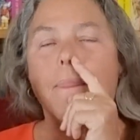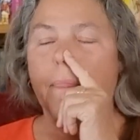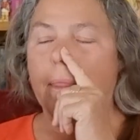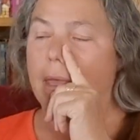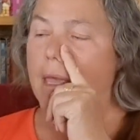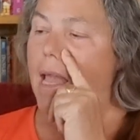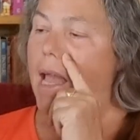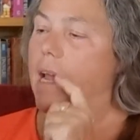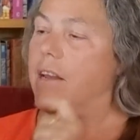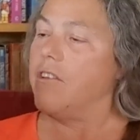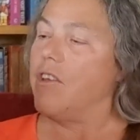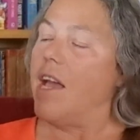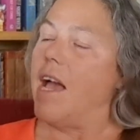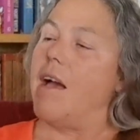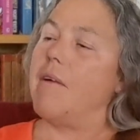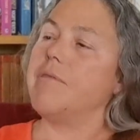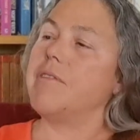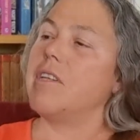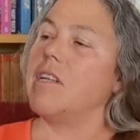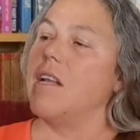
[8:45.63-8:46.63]
Yeah, and you
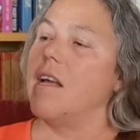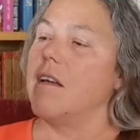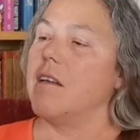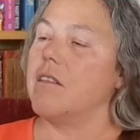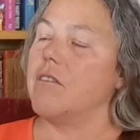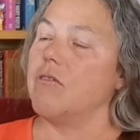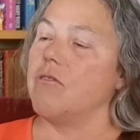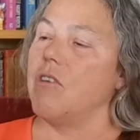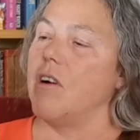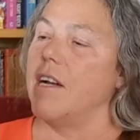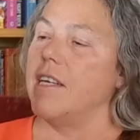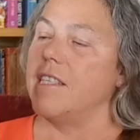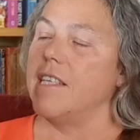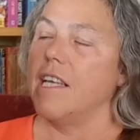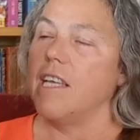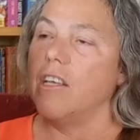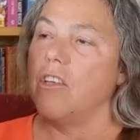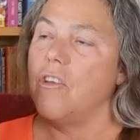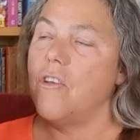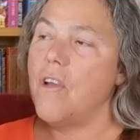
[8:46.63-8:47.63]
have to like the
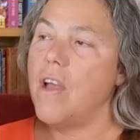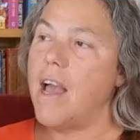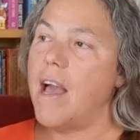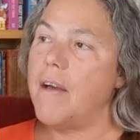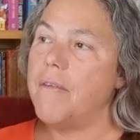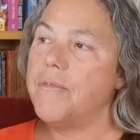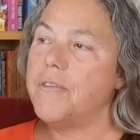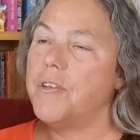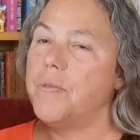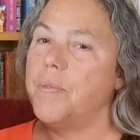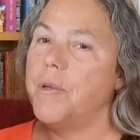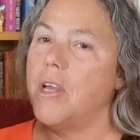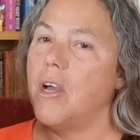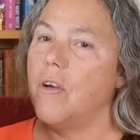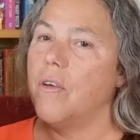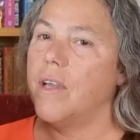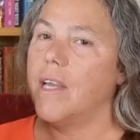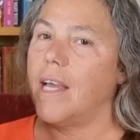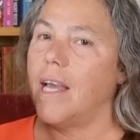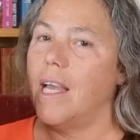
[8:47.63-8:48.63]
writing. You have to be
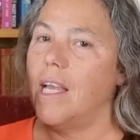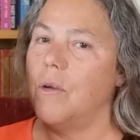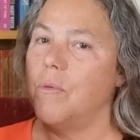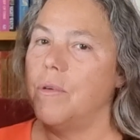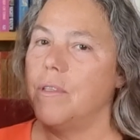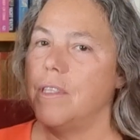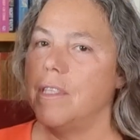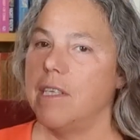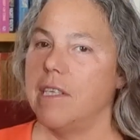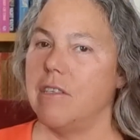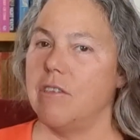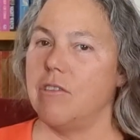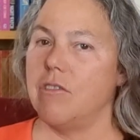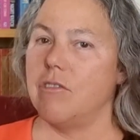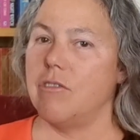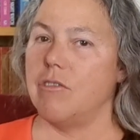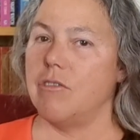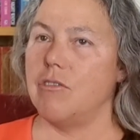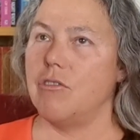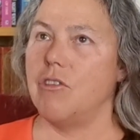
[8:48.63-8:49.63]
okay with
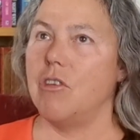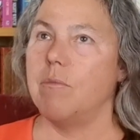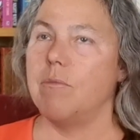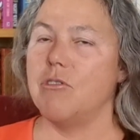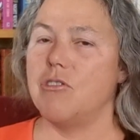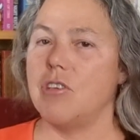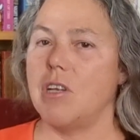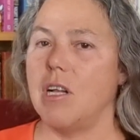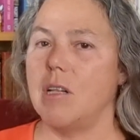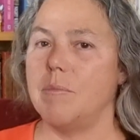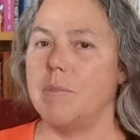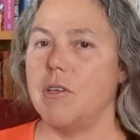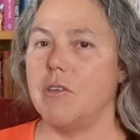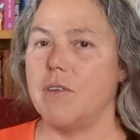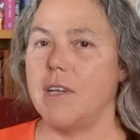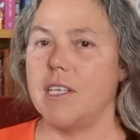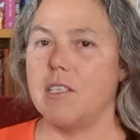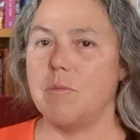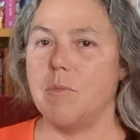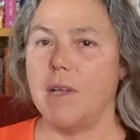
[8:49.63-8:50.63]
this human child being
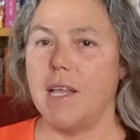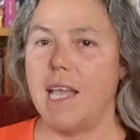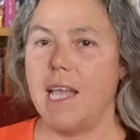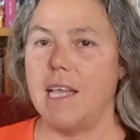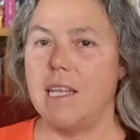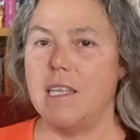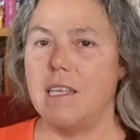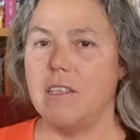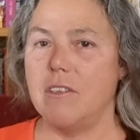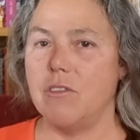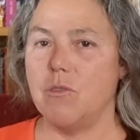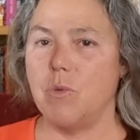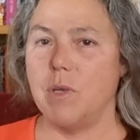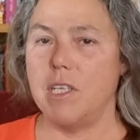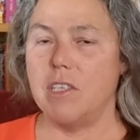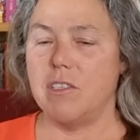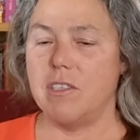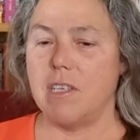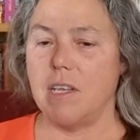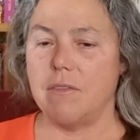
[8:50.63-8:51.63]
raised by aliens,
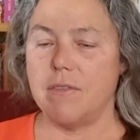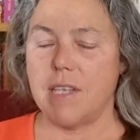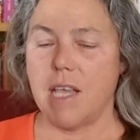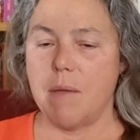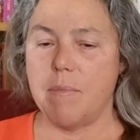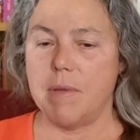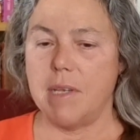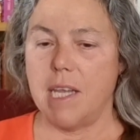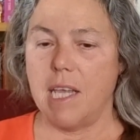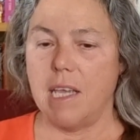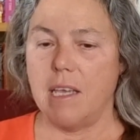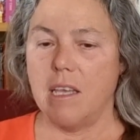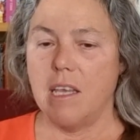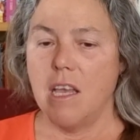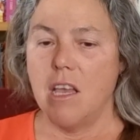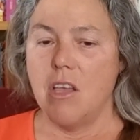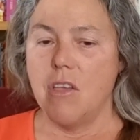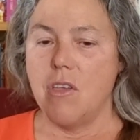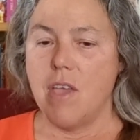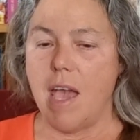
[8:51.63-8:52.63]
weird stuff's happening.
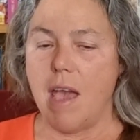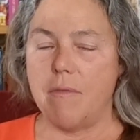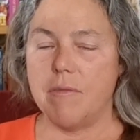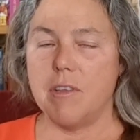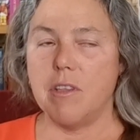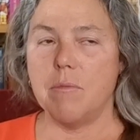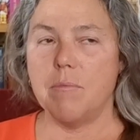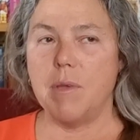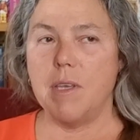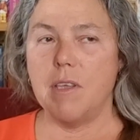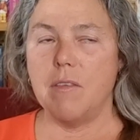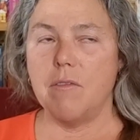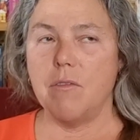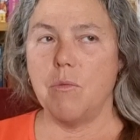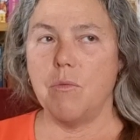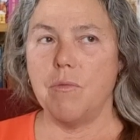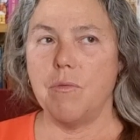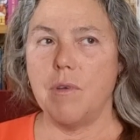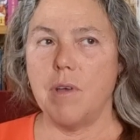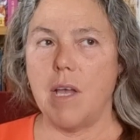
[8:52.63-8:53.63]
You have to be
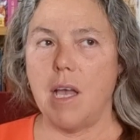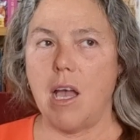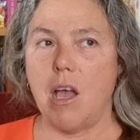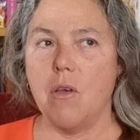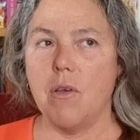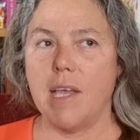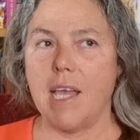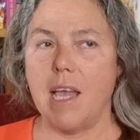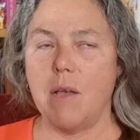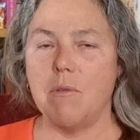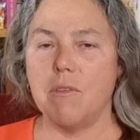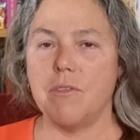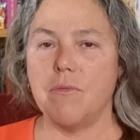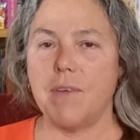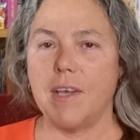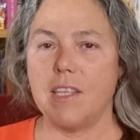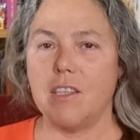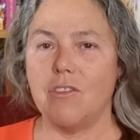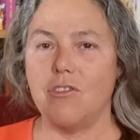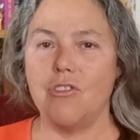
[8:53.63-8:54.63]
okay with the
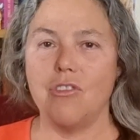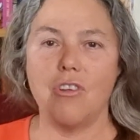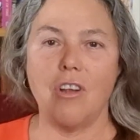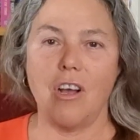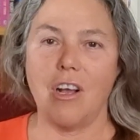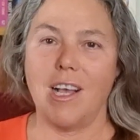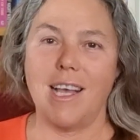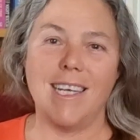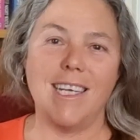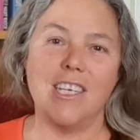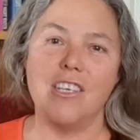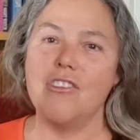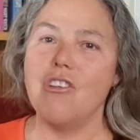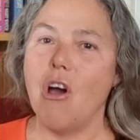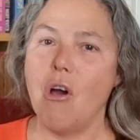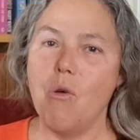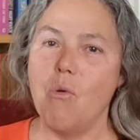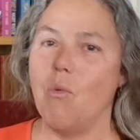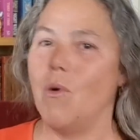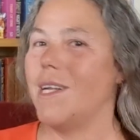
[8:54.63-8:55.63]
fact that you're not going to
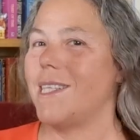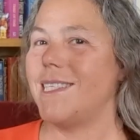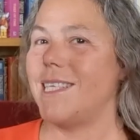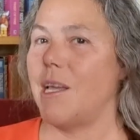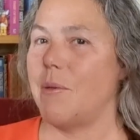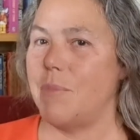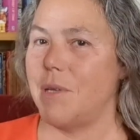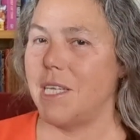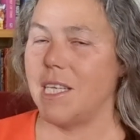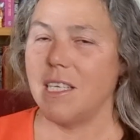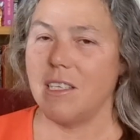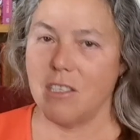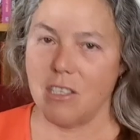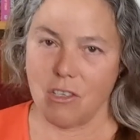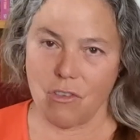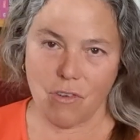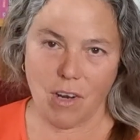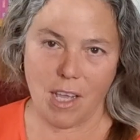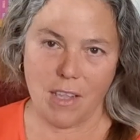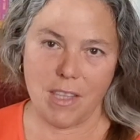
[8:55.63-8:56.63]
know what's happening until
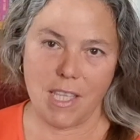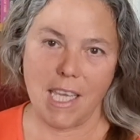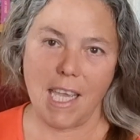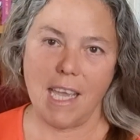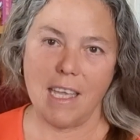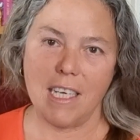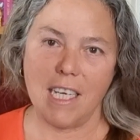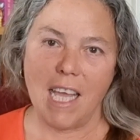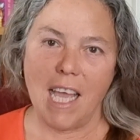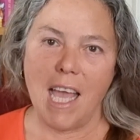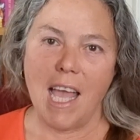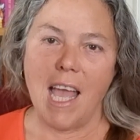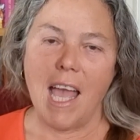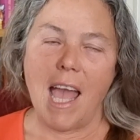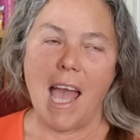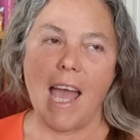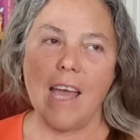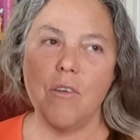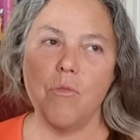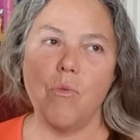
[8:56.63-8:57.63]
right at the end.
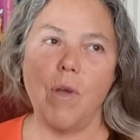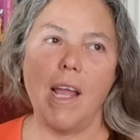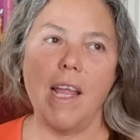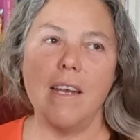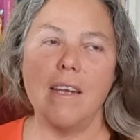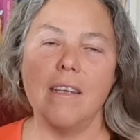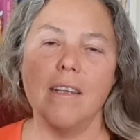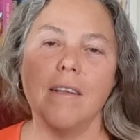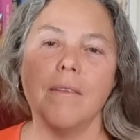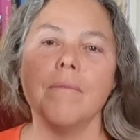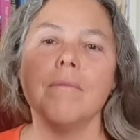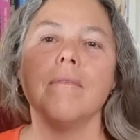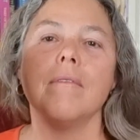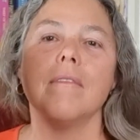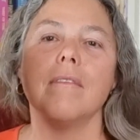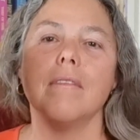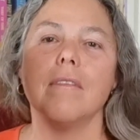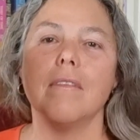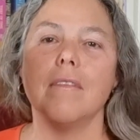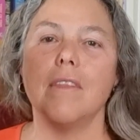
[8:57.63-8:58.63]
And when
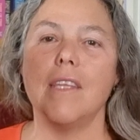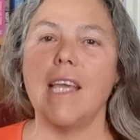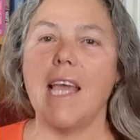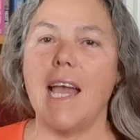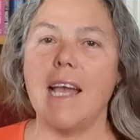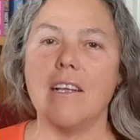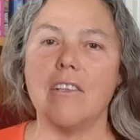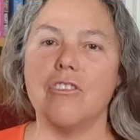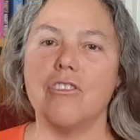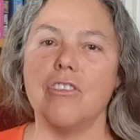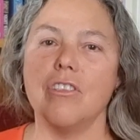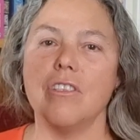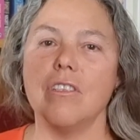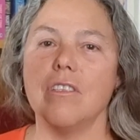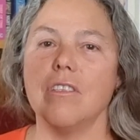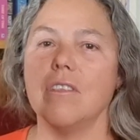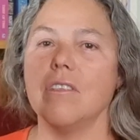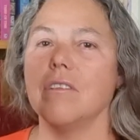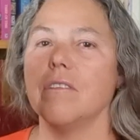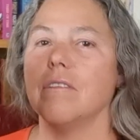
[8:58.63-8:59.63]
the
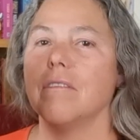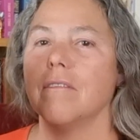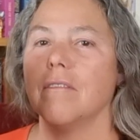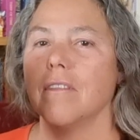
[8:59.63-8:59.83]
actual